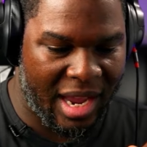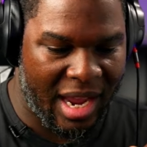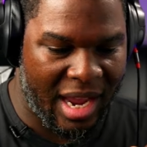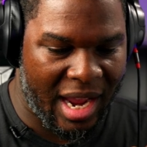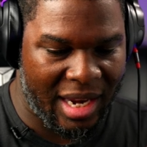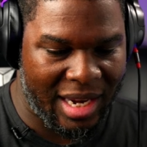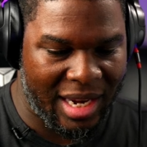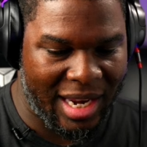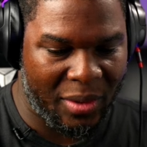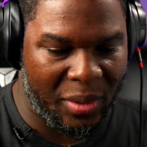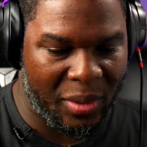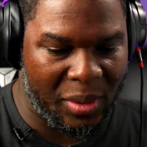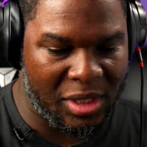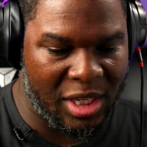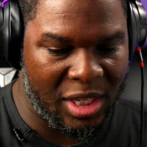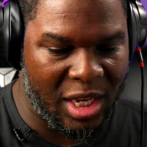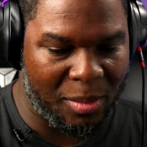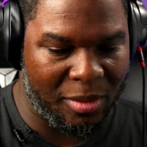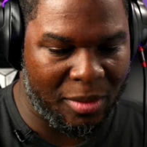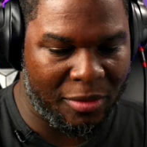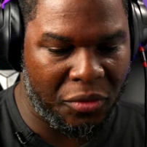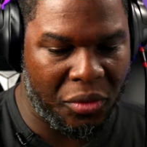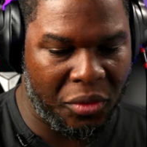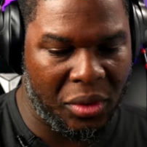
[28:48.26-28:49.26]
And like we
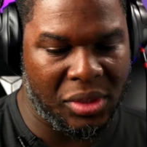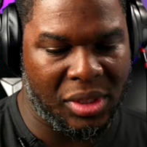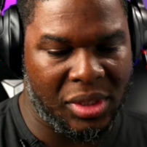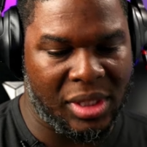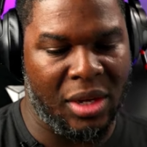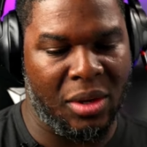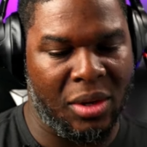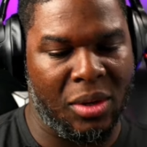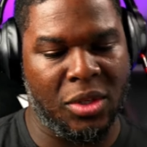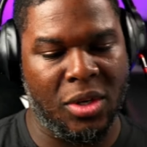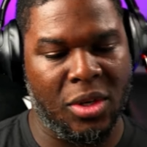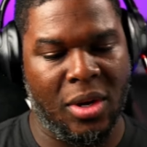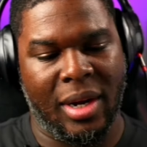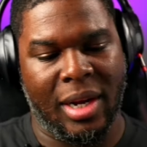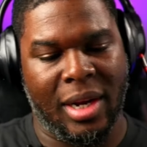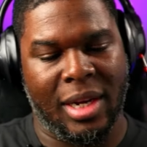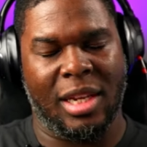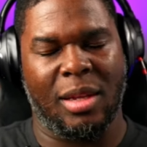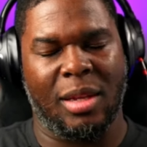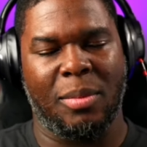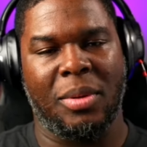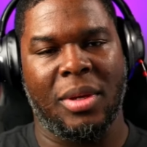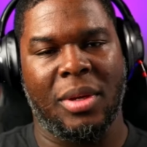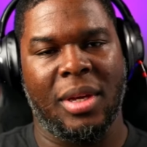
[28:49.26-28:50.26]
said before, single
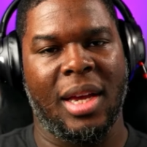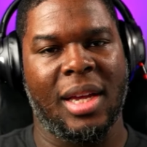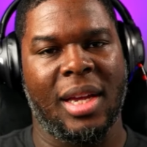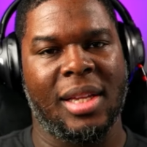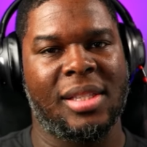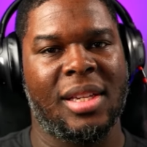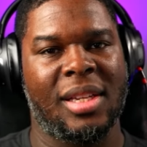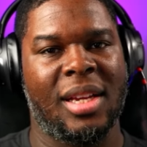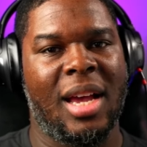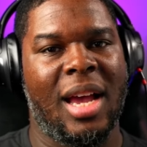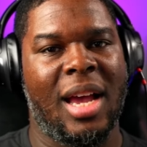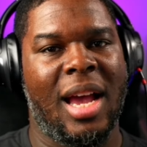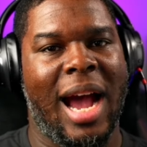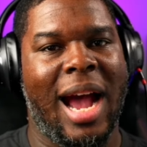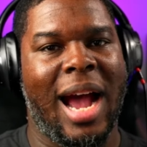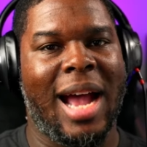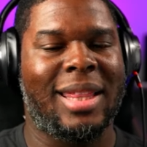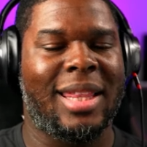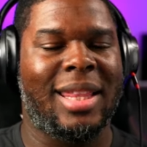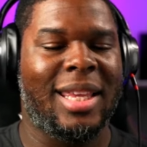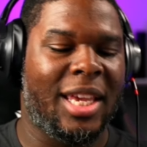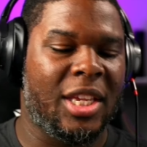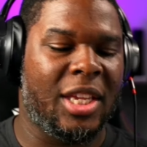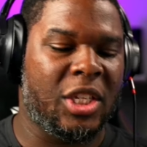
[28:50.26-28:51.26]
target DPS,
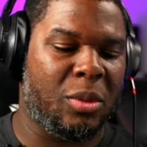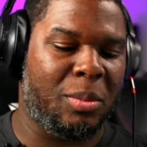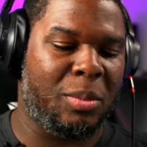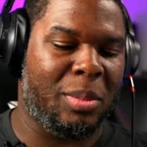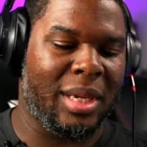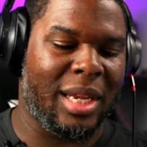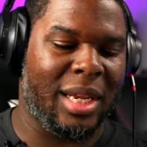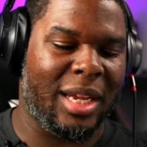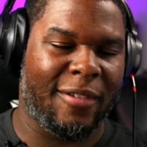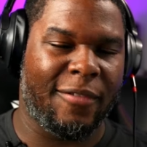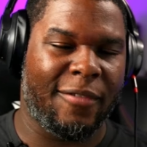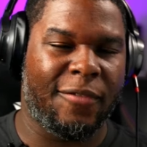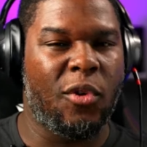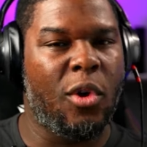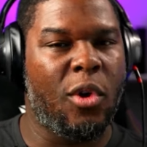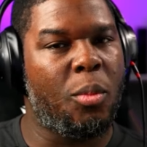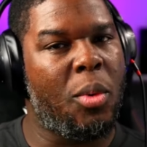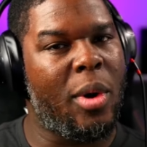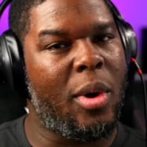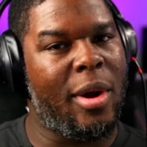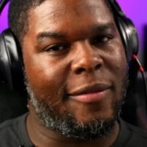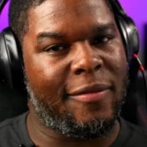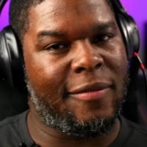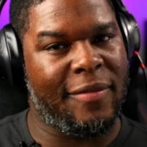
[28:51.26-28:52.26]
I think he should be like a
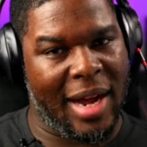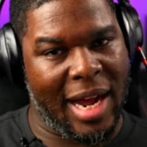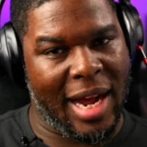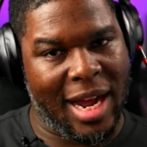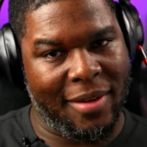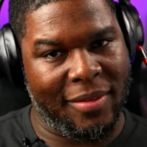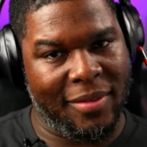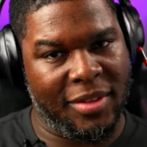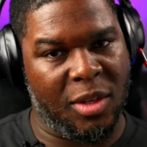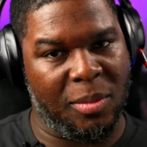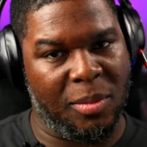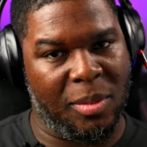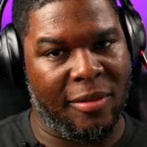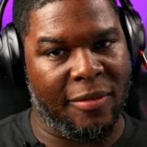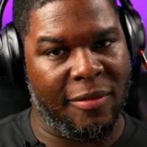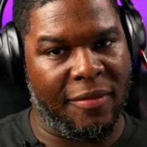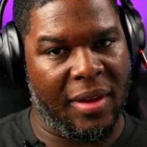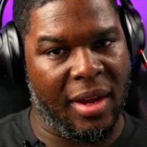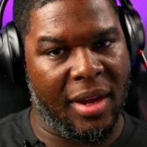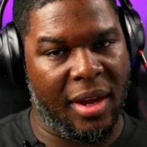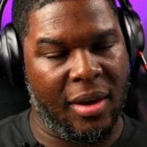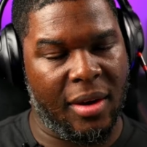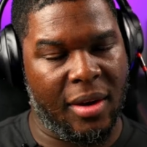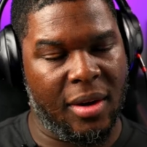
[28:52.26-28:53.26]
4.5 to be
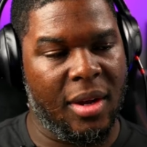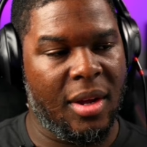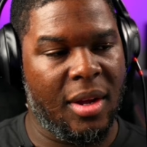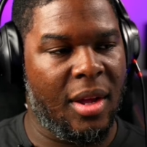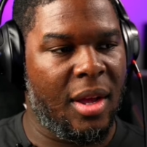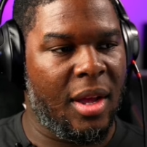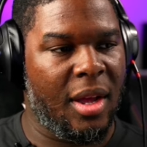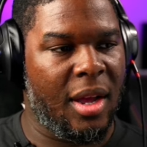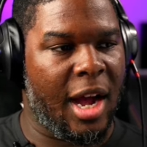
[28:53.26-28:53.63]
fair.